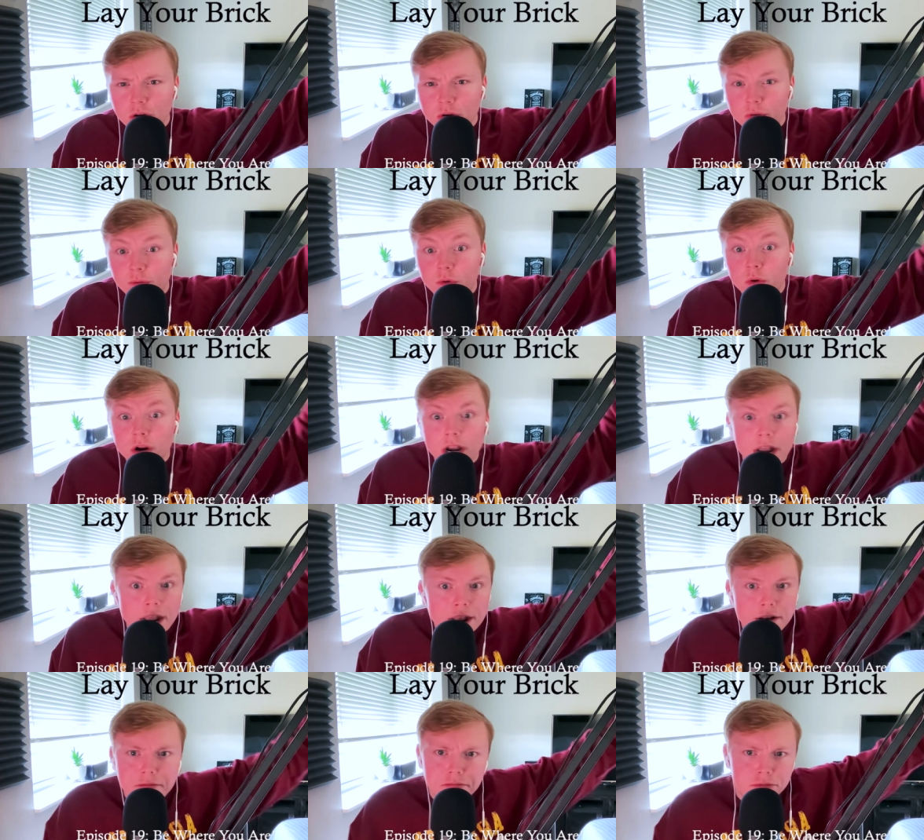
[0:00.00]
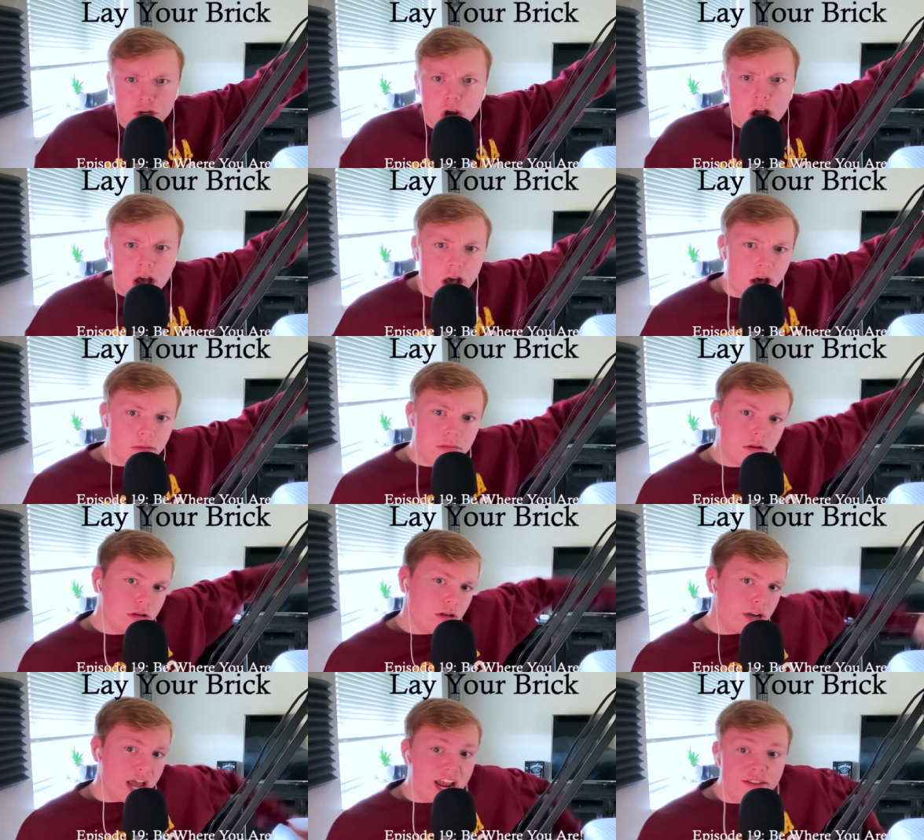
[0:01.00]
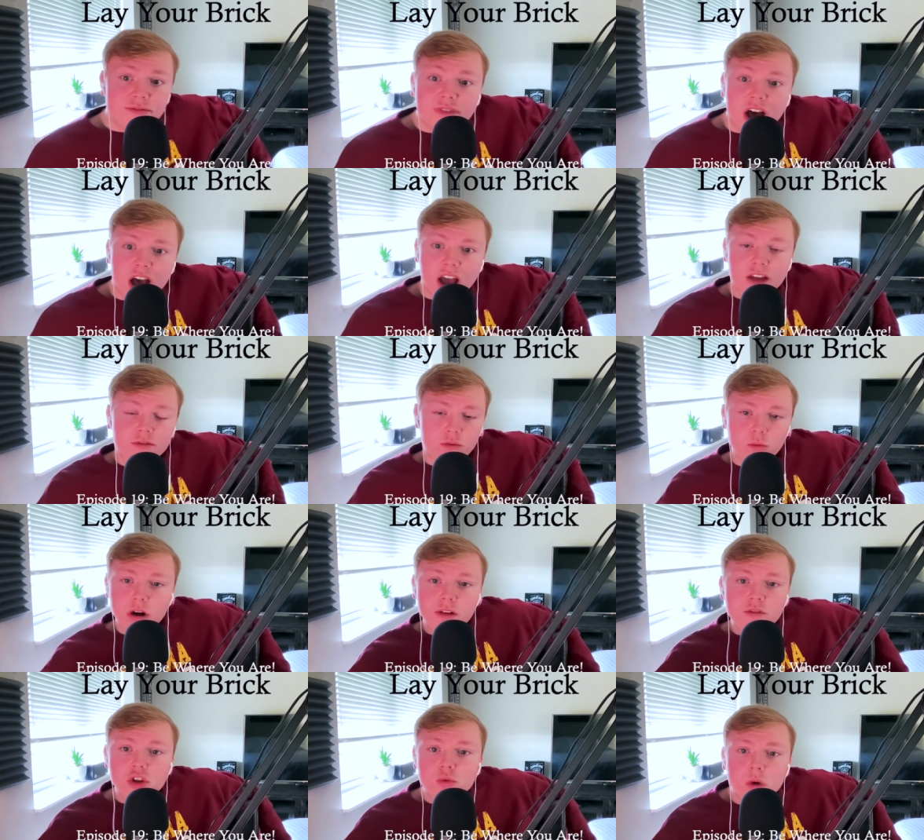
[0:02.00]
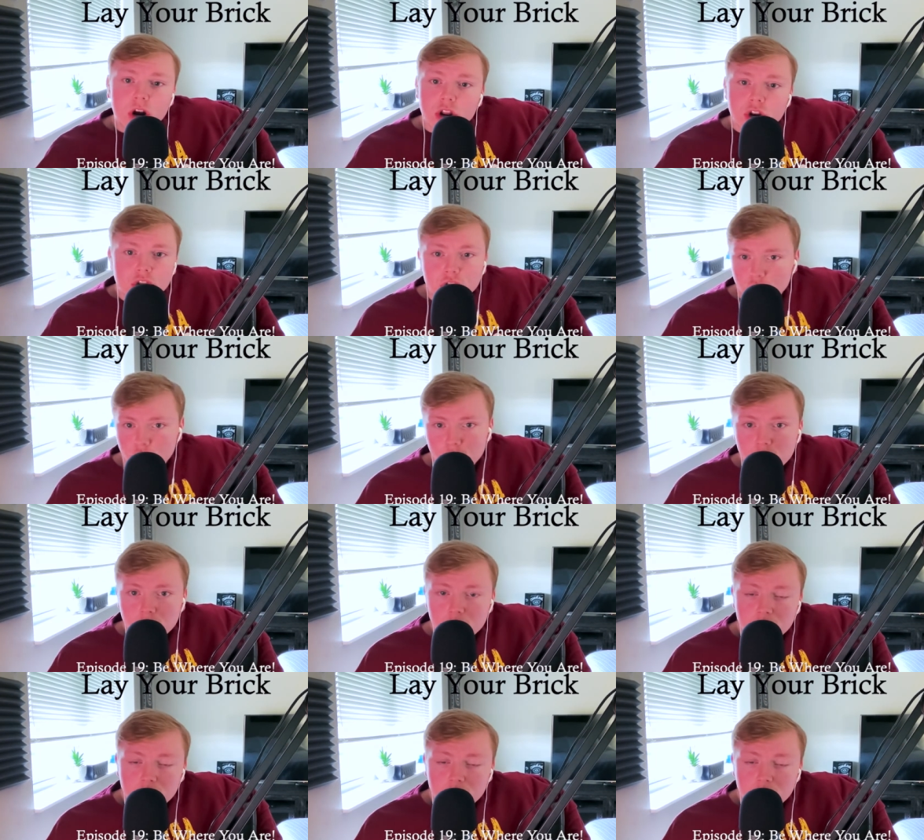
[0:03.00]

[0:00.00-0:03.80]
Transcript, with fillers: for a job, nine to five, or whatever you want to do